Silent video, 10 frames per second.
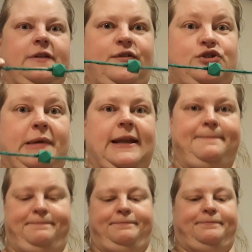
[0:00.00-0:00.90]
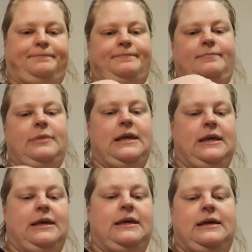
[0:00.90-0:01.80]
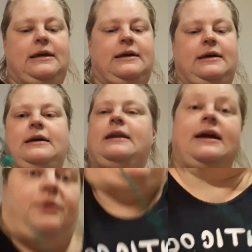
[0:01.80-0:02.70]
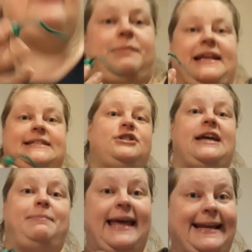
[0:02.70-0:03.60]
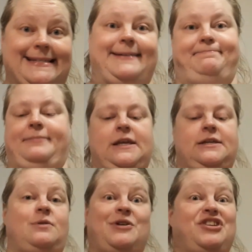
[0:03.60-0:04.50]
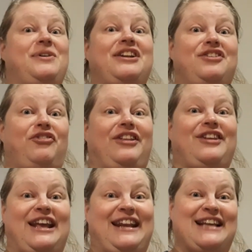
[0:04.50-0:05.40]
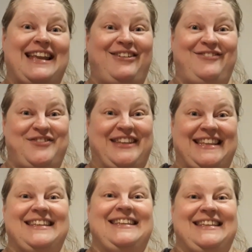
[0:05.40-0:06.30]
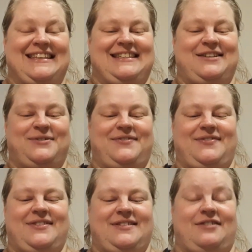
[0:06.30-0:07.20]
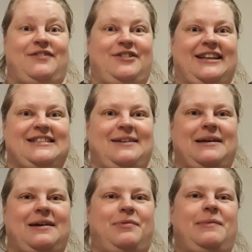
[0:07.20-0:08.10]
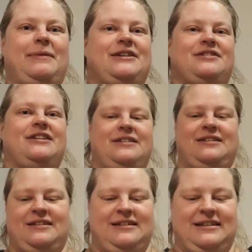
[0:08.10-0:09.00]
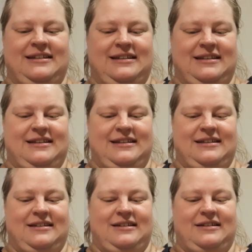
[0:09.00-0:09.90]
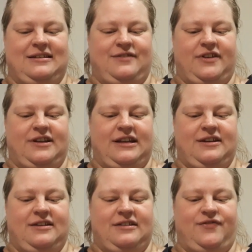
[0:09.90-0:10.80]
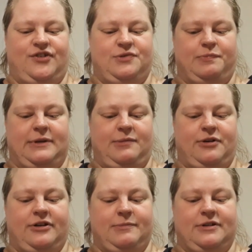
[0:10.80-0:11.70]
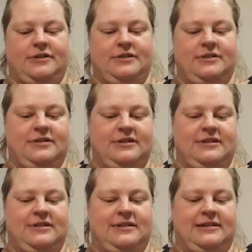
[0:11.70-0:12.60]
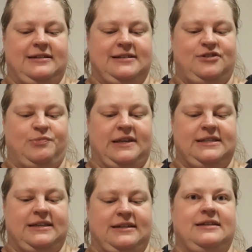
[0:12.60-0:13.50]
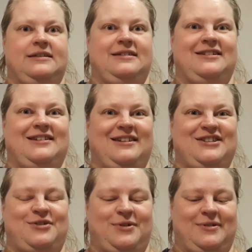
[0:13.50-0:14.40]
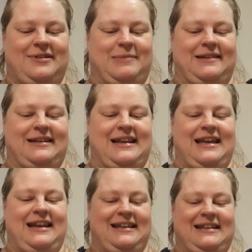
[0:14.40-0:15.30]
First bead. And I wanted the beads to stay in place, so I'm going to do another knot on the next end on the bottom of it. So sorry for all this. I'm probably just going to, after I done the first little part, I'm going to stop this and show you a bit in the end again.